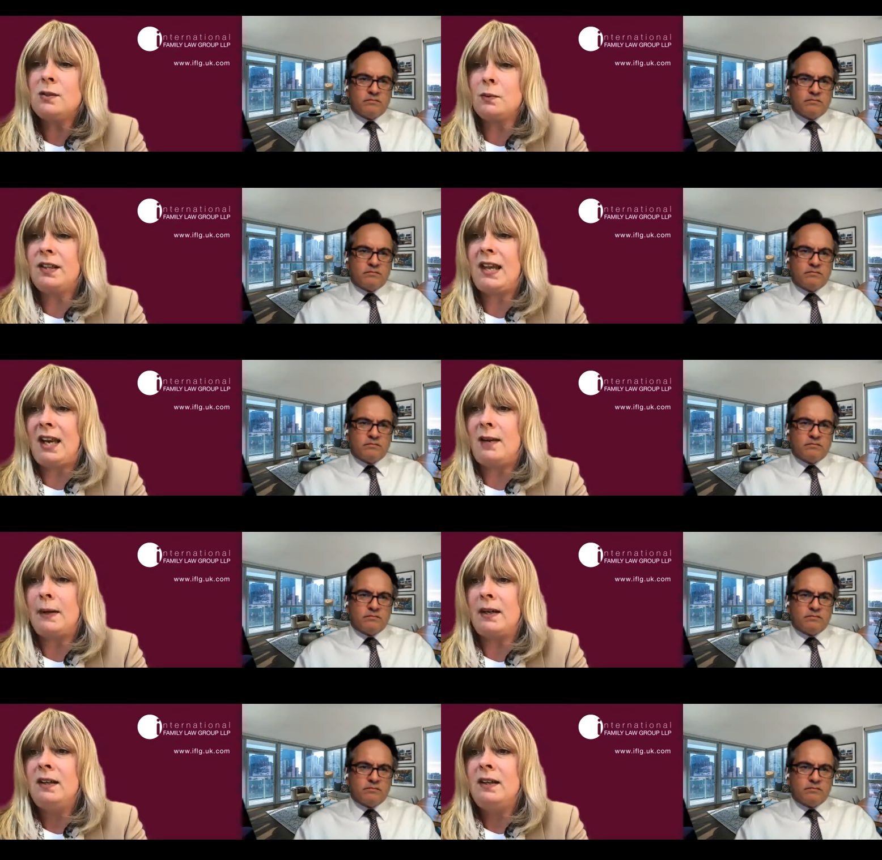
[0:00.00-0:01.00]
Speaker 1: with the
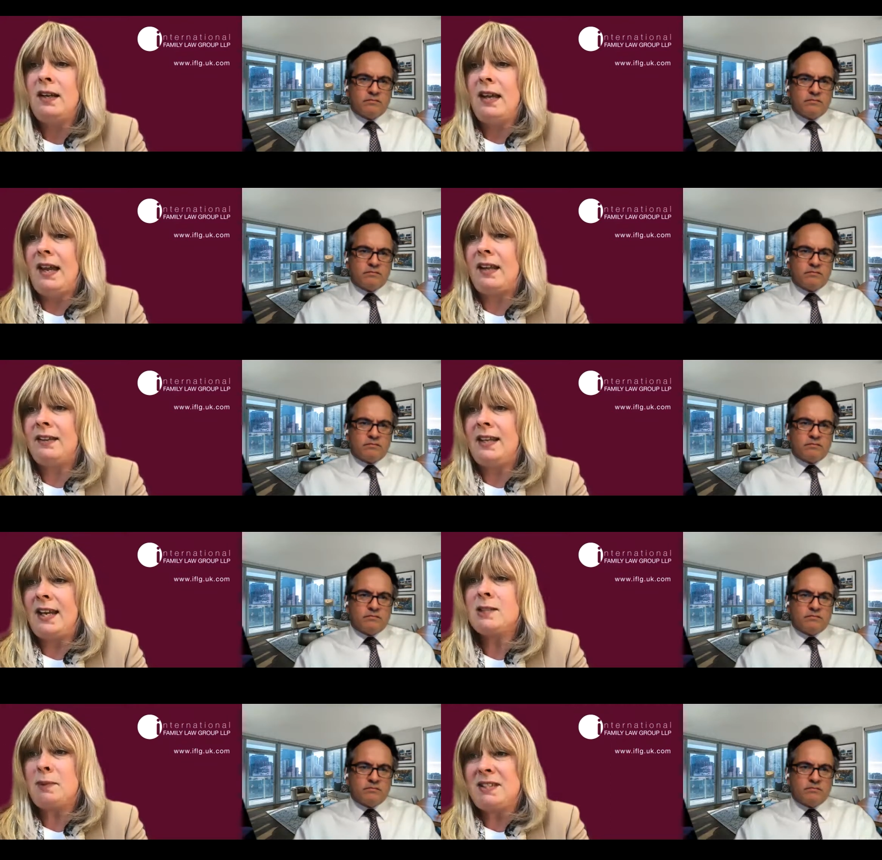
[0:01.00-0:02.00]
calibre and the
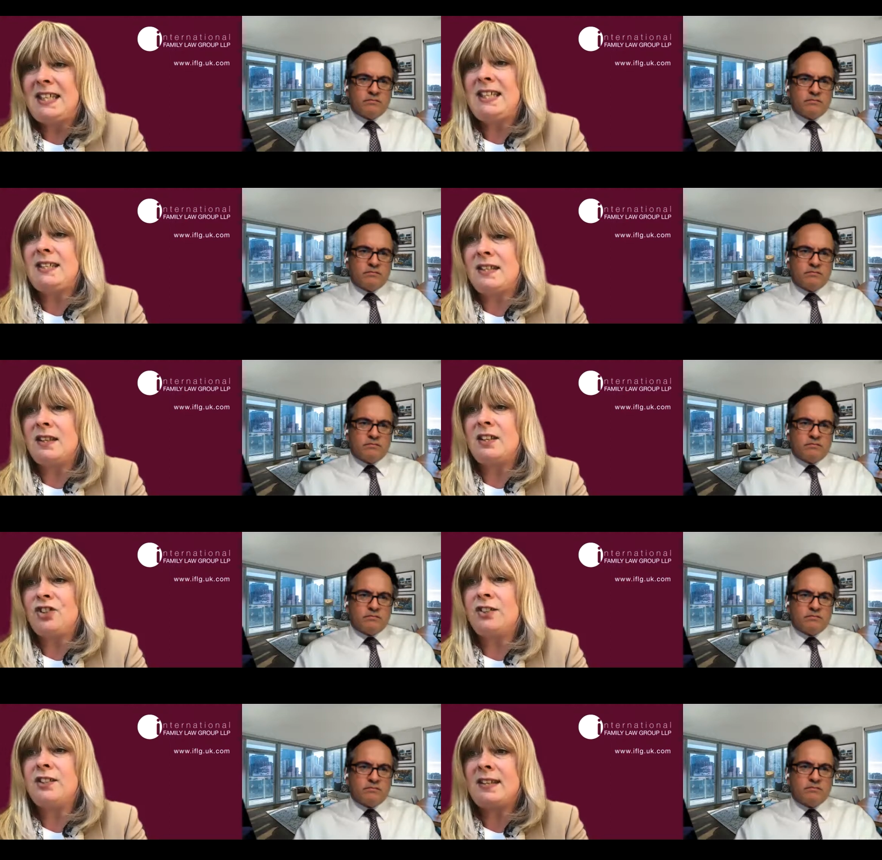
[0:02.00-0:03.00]
expertise that the
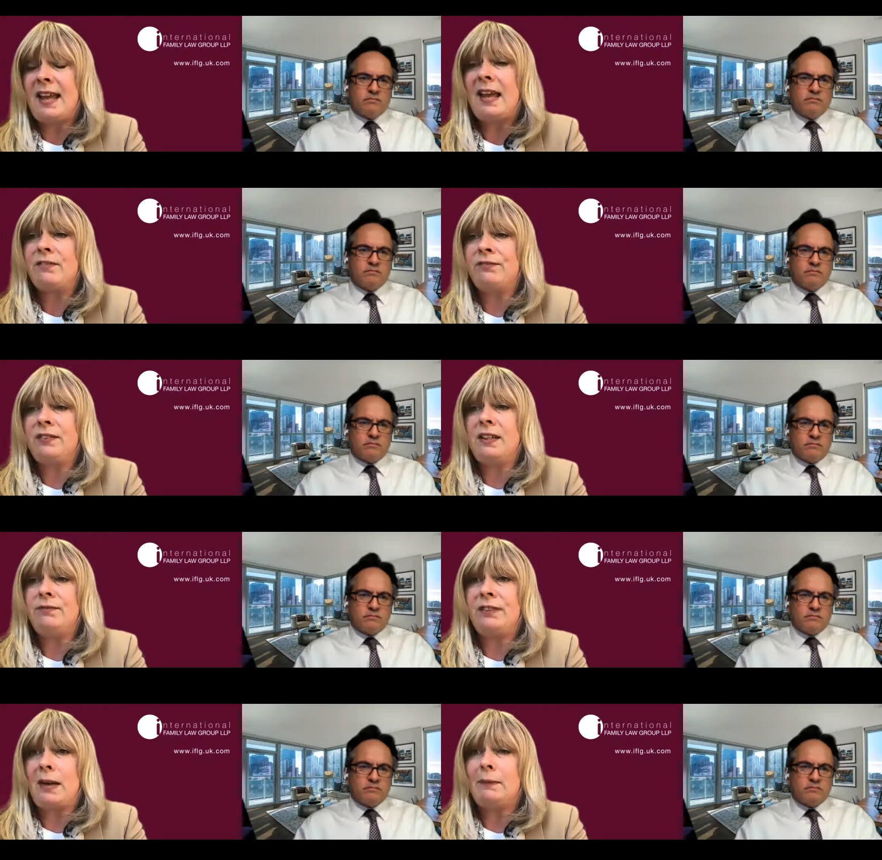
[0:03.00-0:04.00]
judges have in
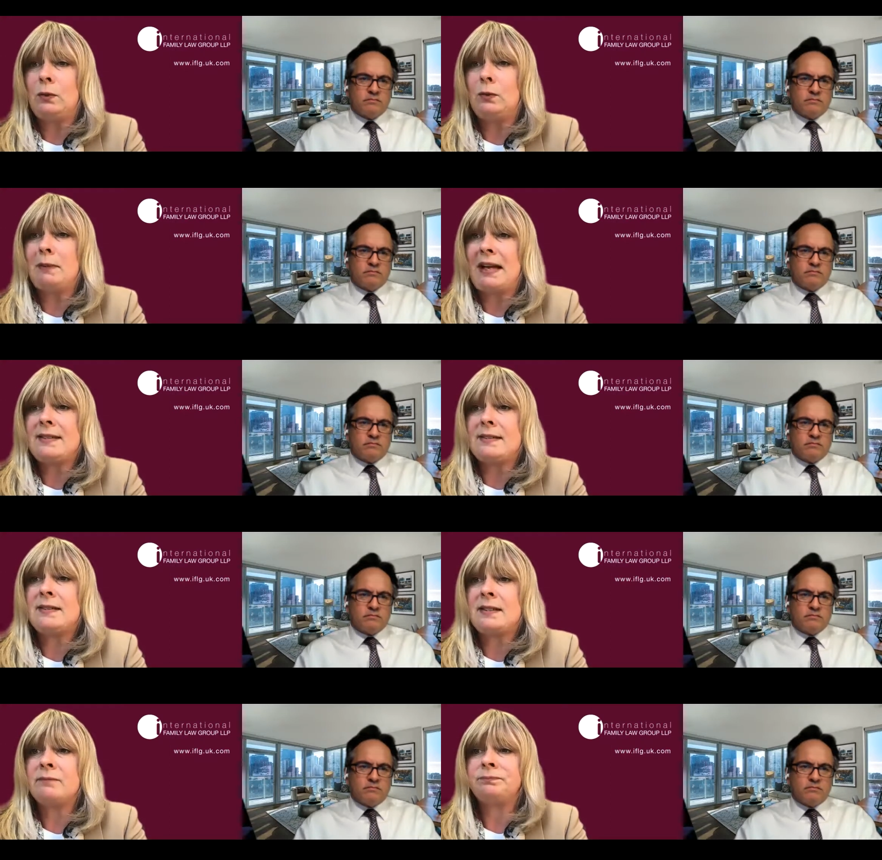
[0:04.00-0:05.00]
family law
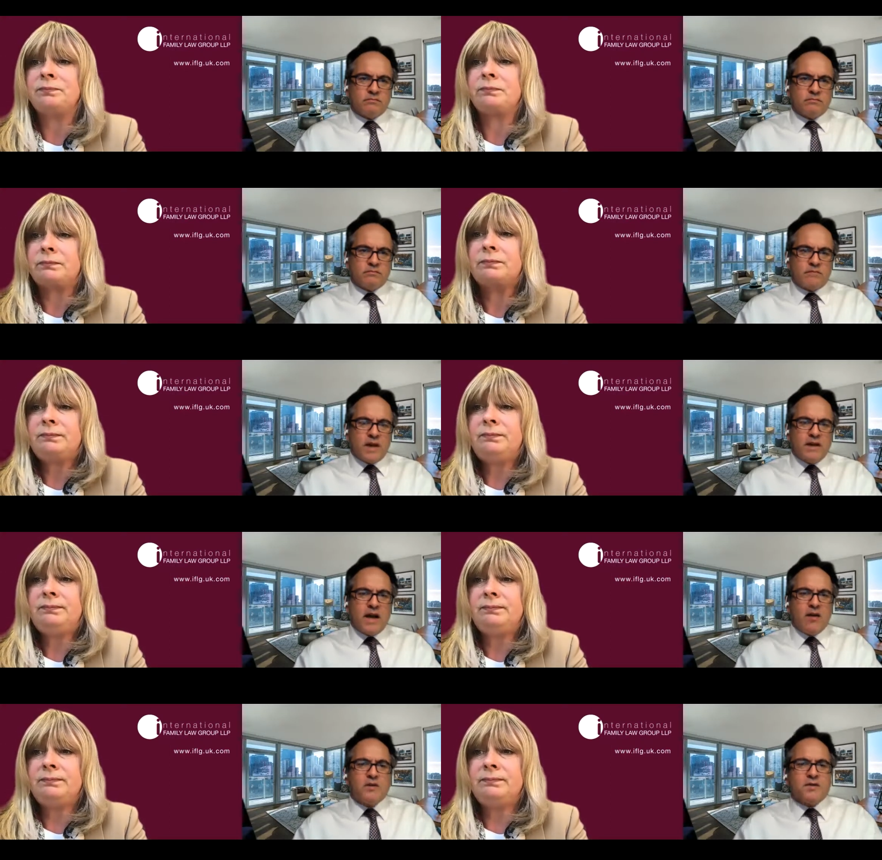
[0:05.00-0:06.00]
matters.
Speaker 2: And
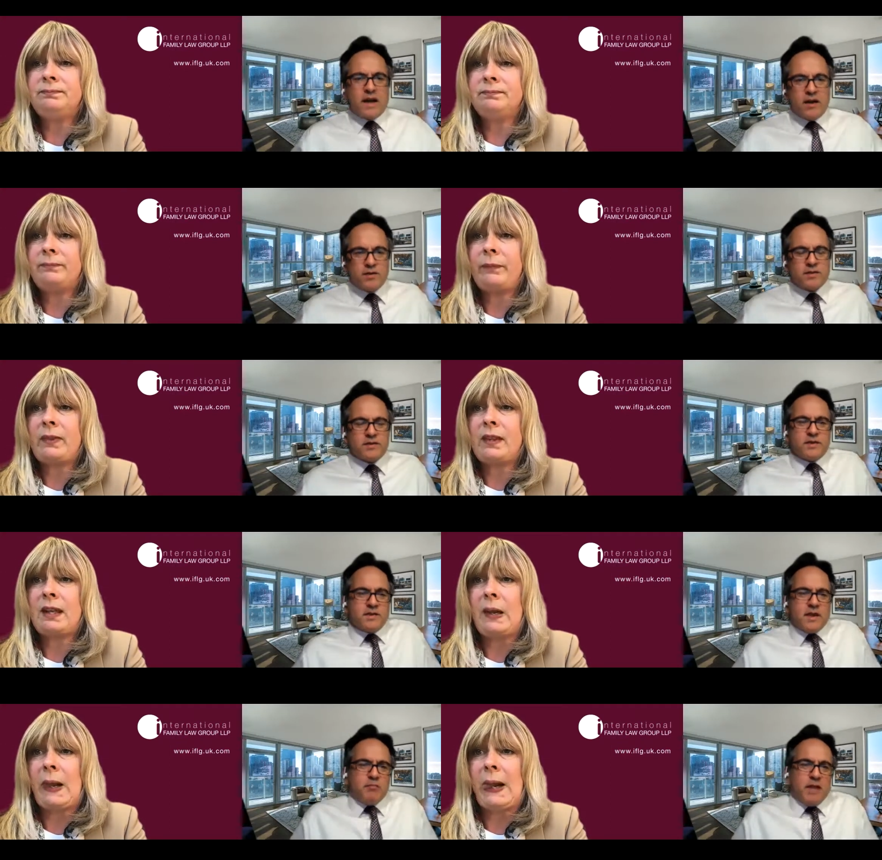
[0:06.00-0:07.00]
how, is, how has this
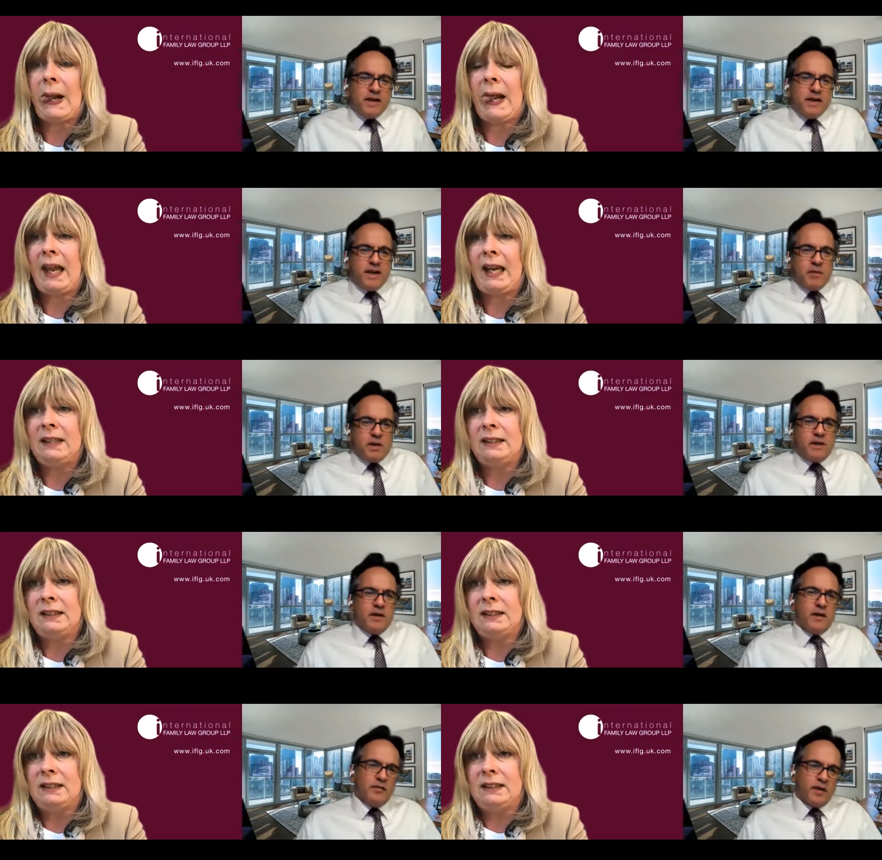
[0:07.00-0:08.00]
uh, pandemic
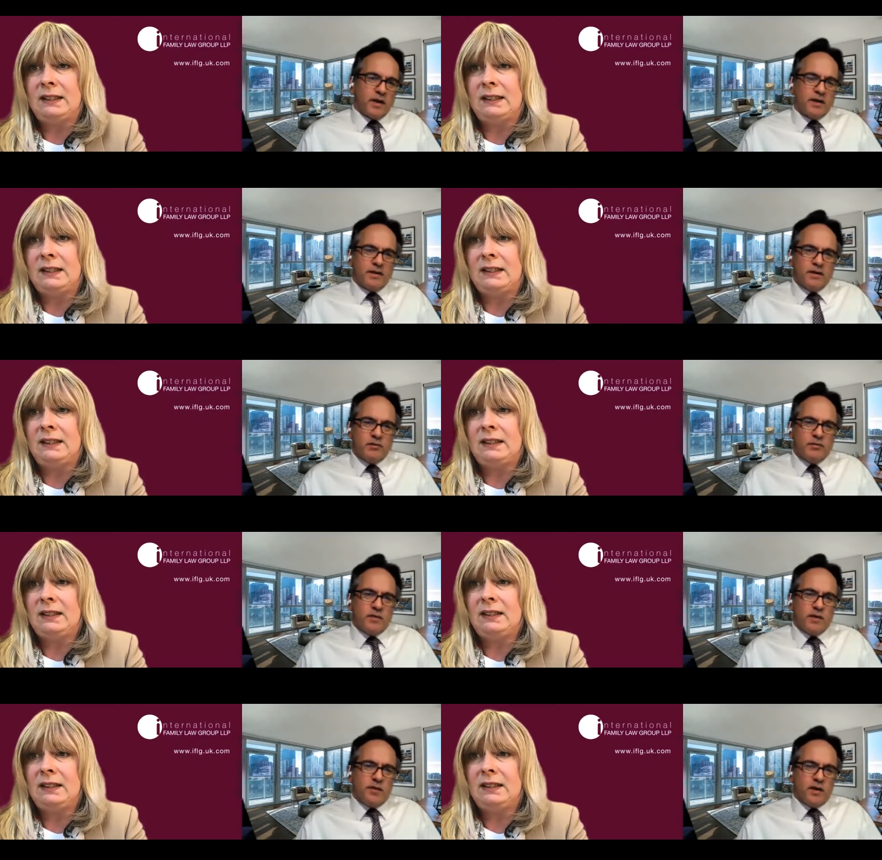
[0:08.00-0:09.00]
affected the, the
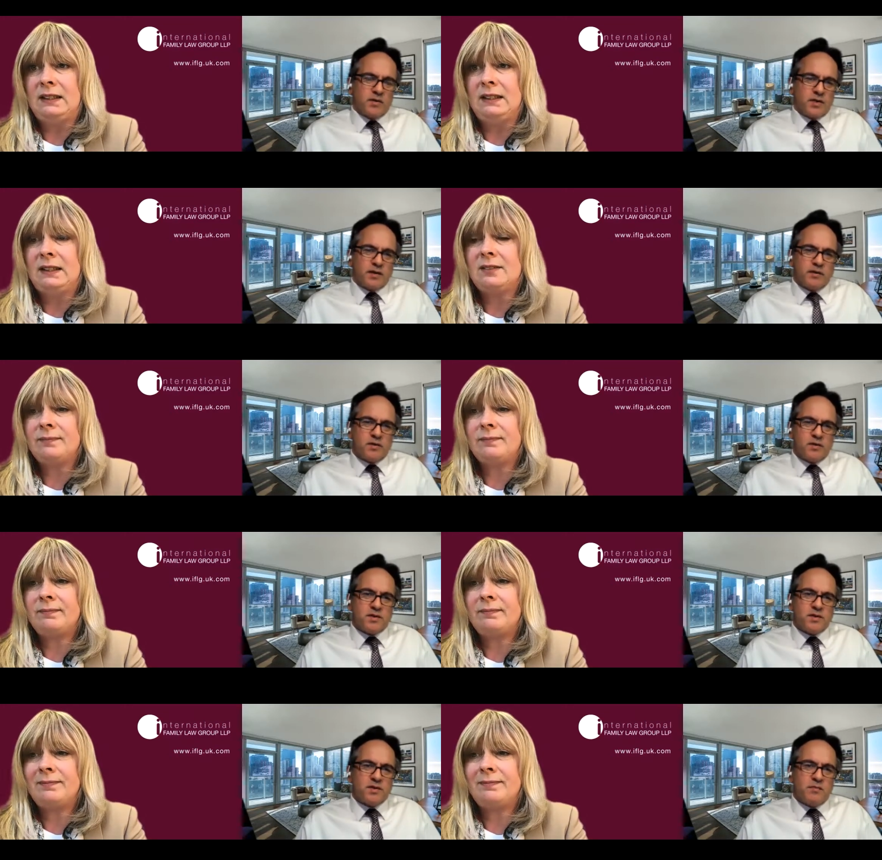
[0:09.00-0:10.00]
functioning of the court
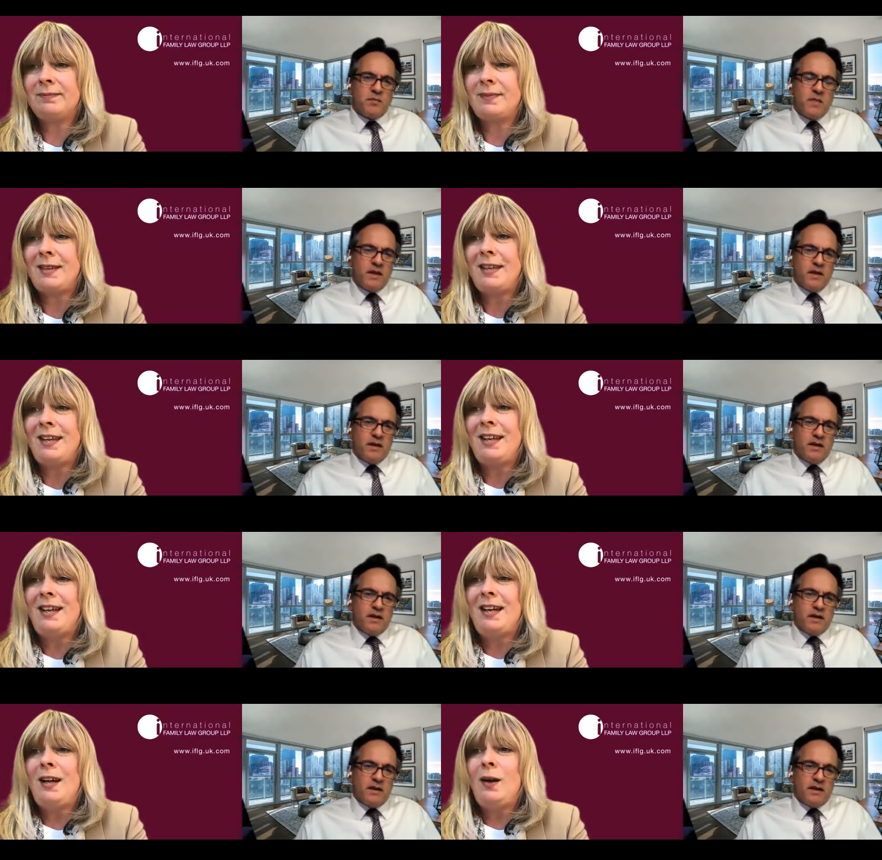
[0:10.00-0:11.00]
system
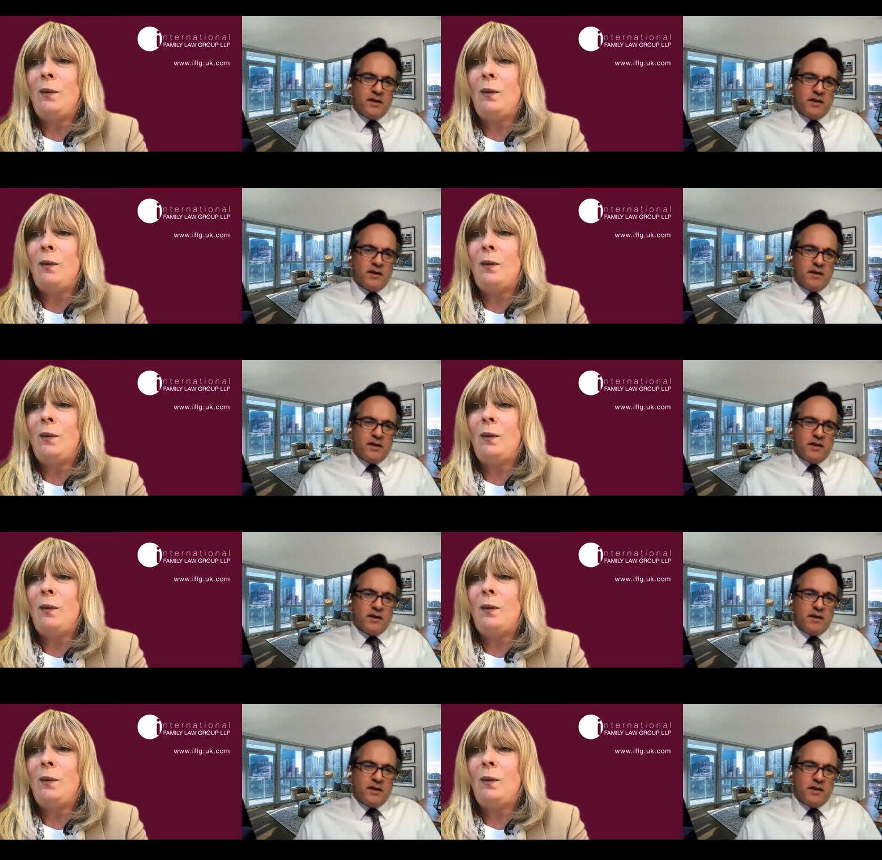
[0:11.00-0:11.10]
in London?